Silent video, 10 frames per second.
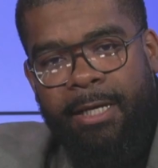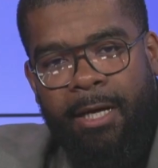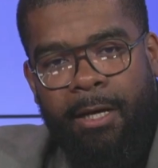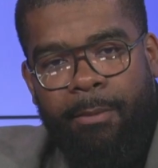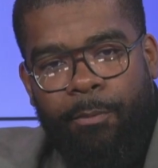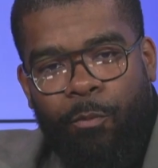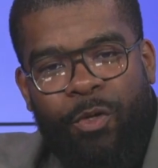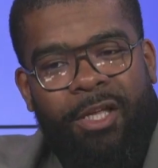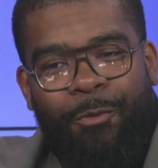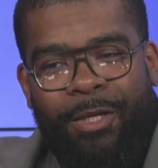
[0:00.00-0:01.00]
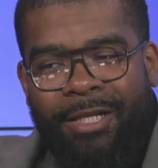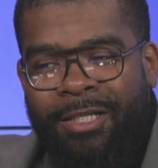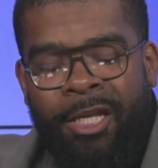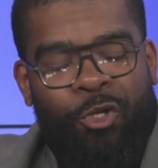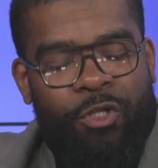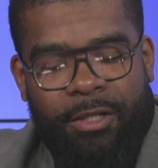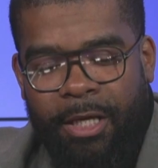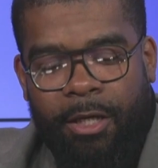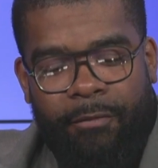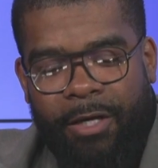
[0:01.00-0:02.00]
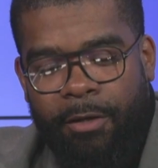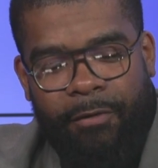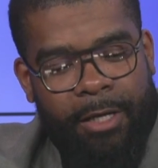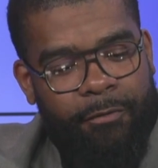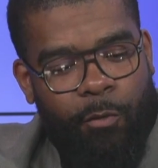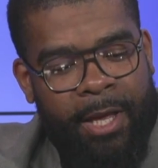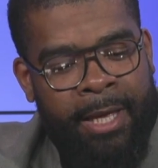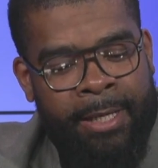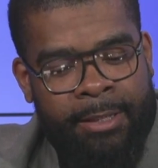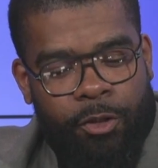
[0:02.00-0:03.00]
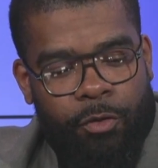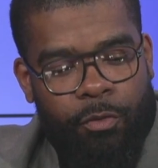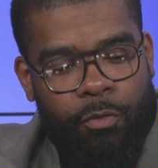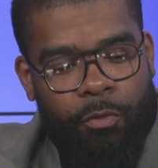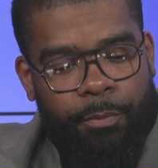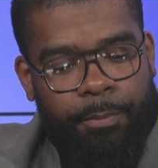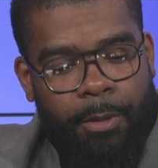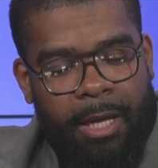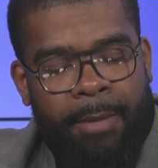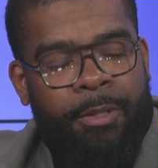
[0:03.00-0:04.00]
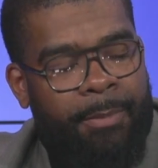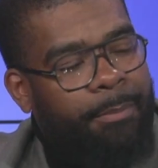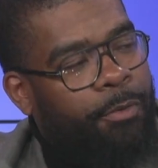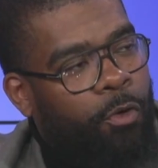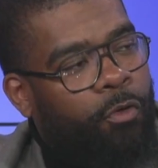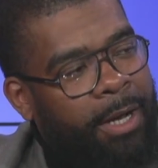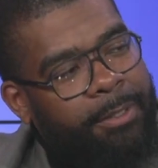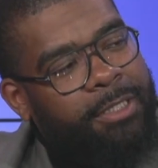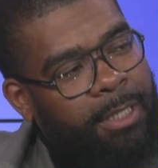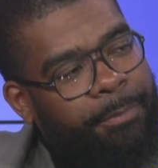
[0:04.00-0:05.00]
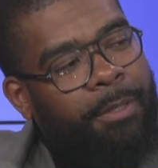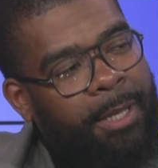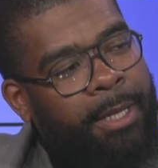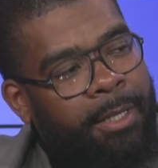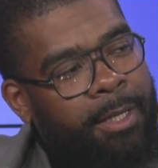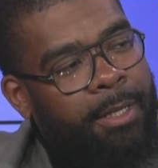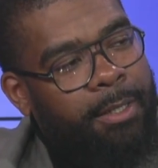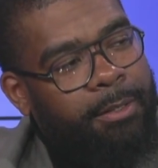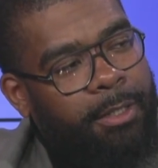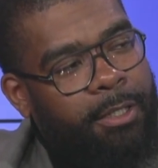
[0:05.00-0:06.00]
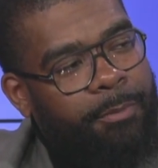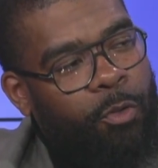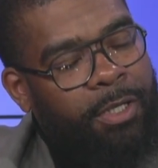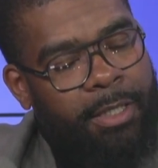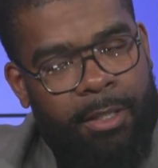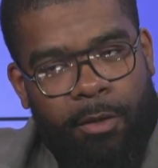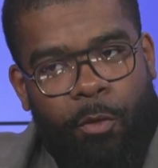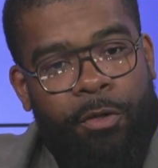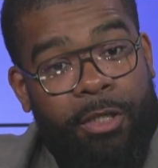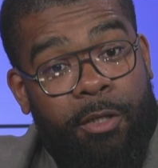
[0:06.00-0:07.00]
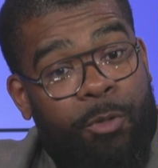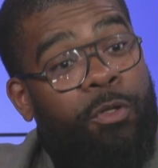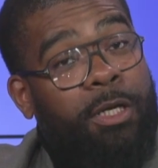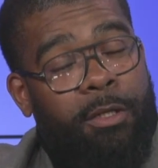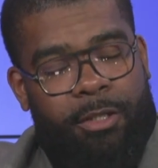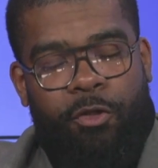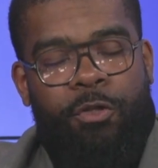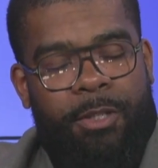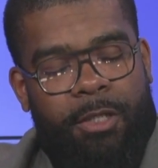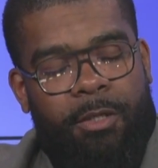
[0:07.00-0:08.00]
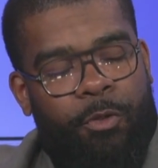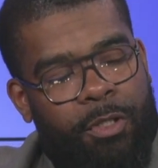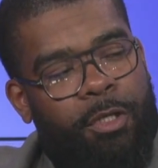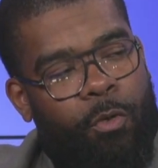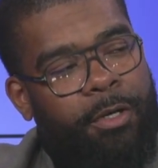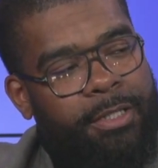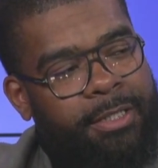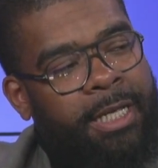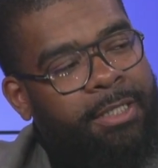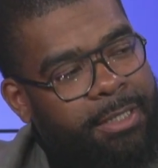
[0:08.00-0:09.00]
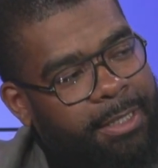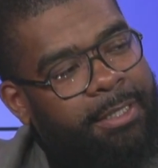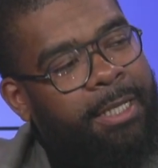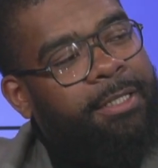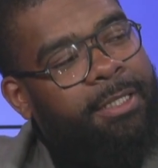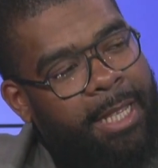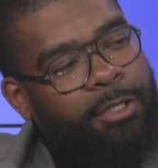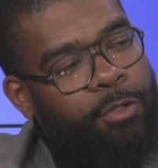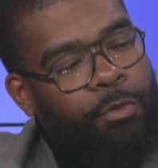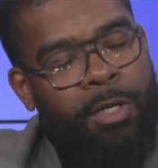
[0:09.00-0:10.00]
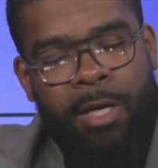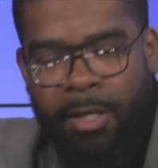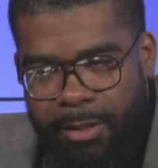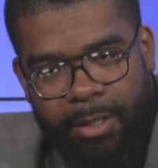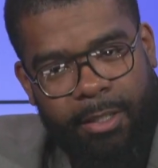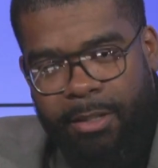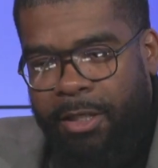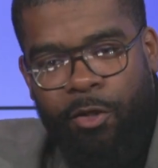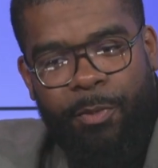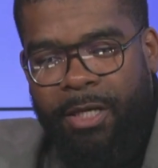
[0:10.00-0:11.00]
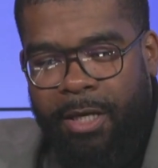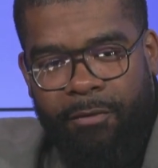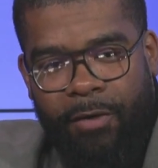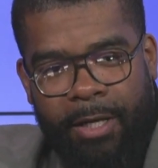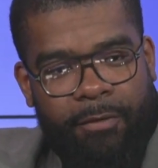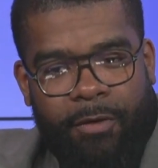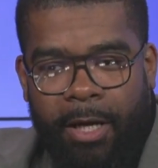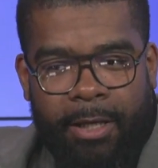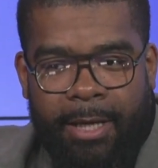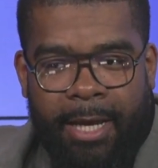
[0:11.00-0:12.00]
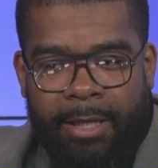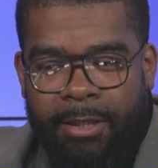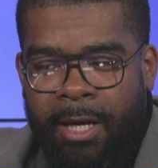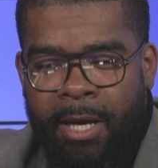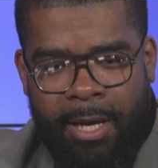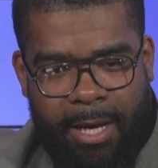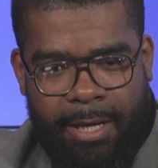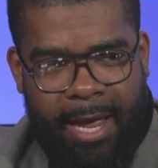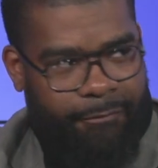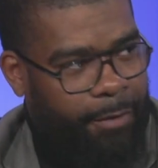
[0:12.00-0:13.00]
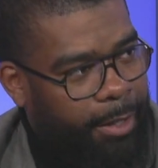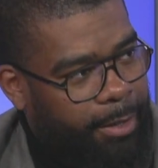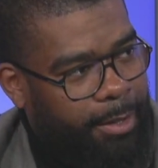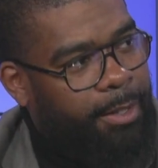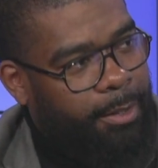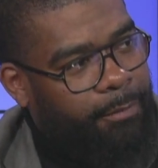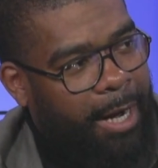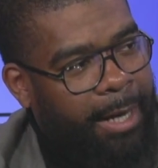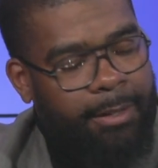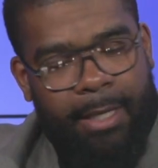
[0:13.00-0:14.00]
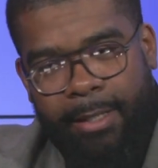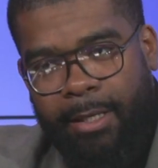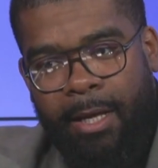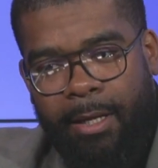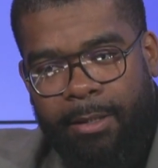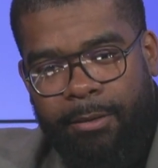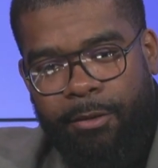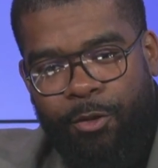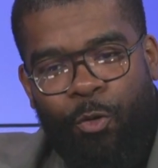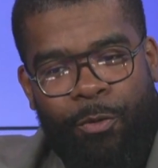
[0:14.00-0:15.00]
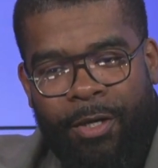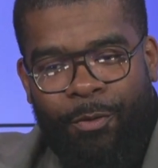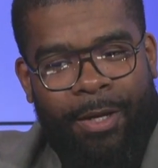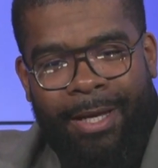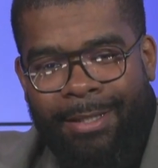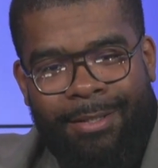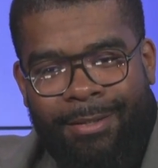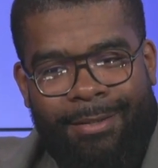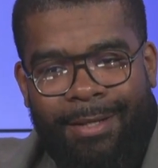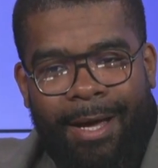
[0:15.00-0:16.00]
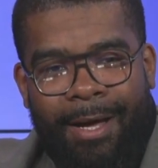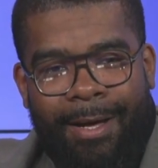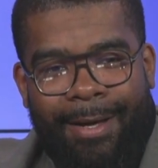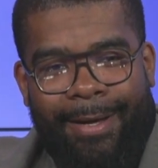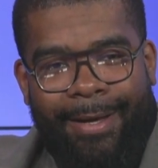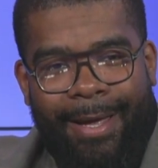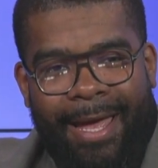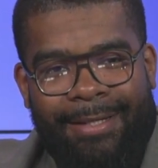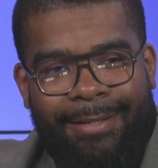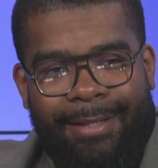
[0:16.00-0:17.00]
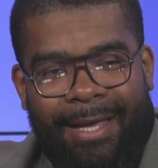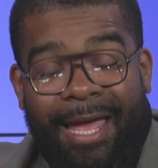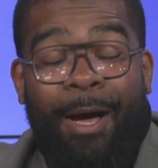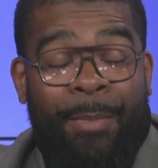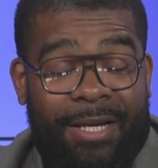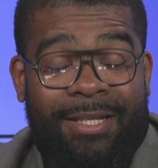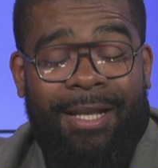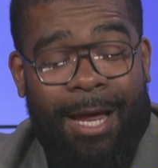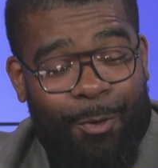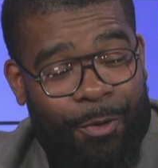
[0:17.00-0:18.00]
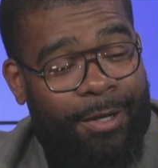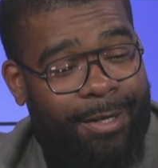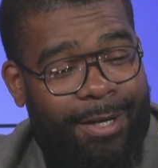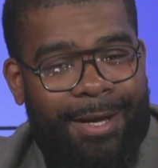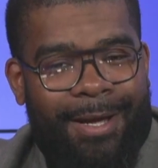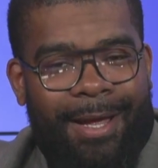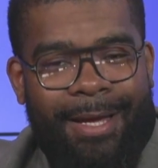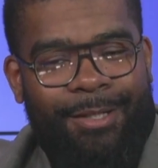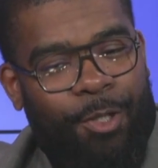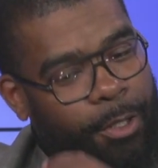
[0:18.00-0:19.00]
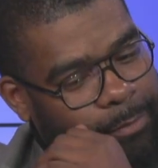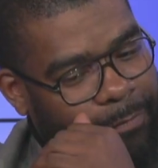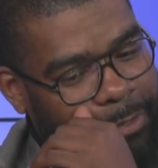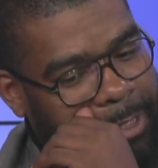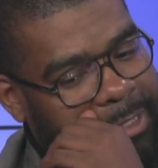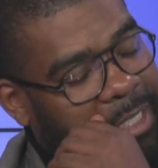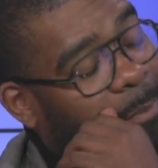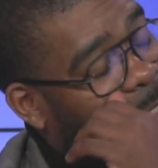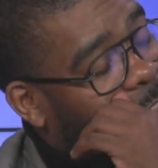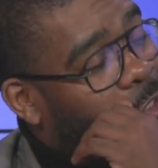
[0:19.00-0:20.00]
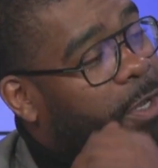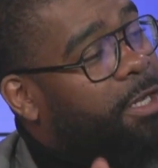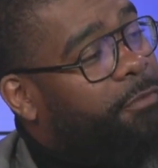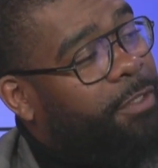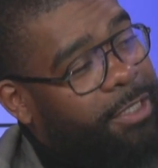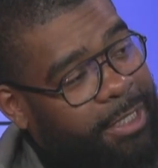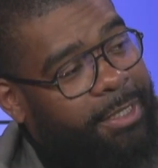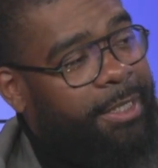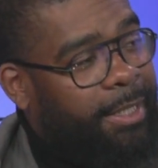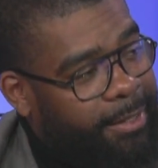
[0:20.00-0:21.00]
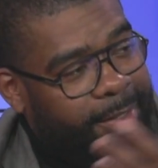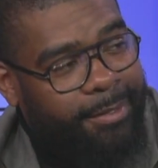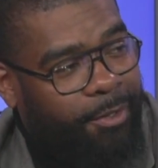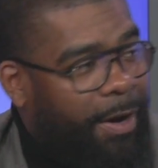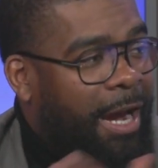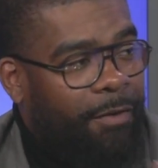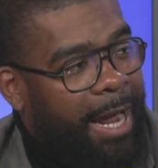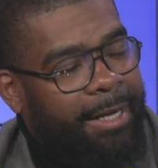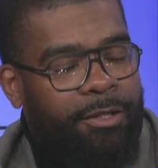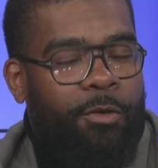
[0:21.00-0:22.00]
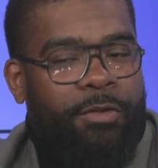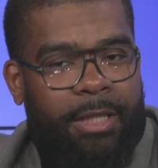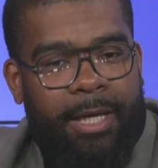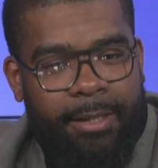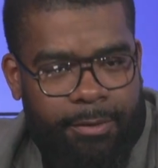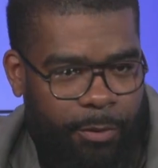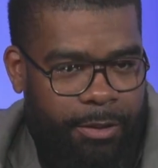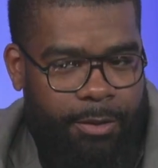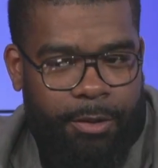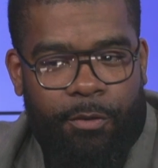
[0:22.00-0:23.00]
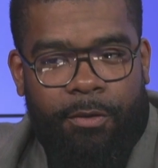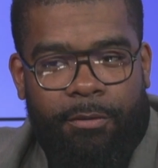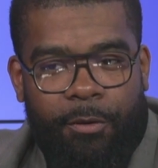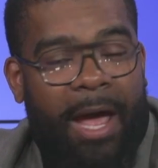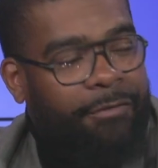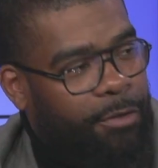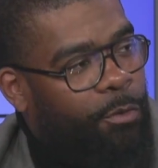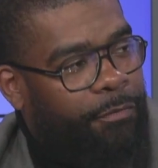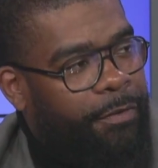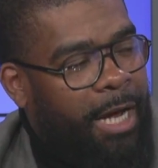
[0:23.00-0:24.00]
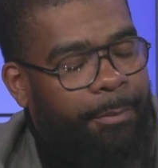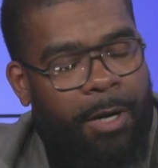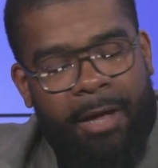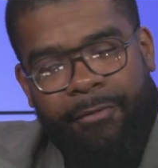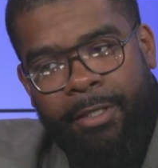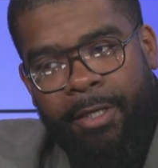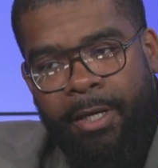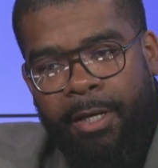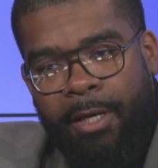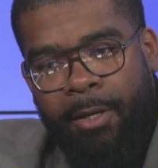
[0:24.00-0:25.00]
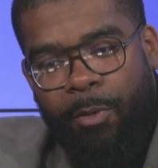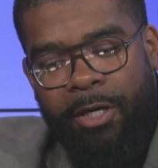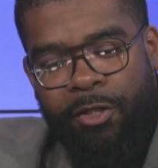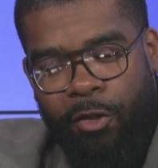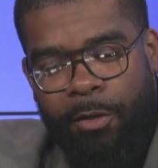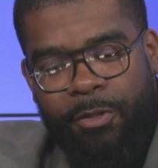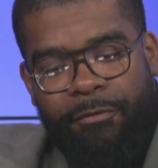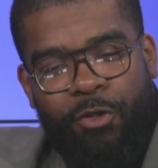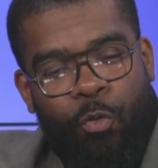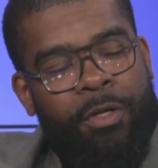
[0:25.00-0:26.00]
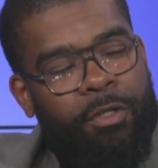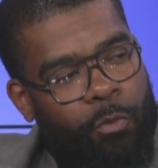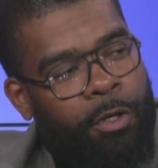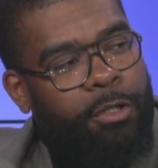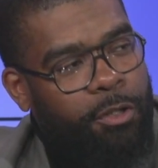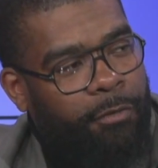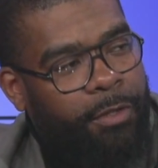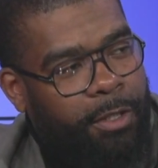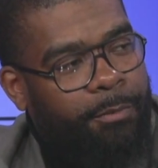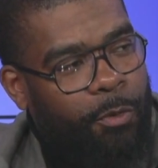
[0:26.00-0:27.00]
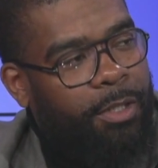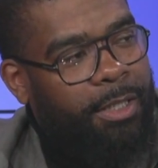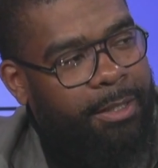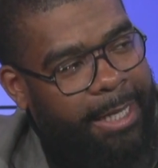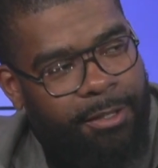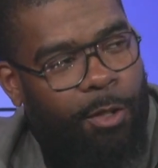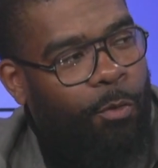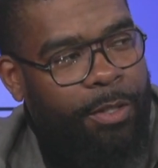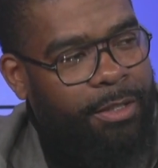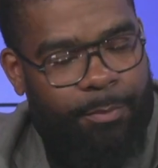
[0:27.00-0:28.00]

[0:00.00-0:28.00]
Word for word: um, we we continue to think of innovative ways to implement program to supplement the community or the community uh, excuse me the community organizations and the things they do to continue to be innovative, cutting edge, and have fun. Right, like uh, doing winning ways uh, has I mean it's a lot of work in terms of just administrative logistics, grant writing, those things, which you, you have to do with a nonprofit. But in terms of doing the work, serving the community, that's always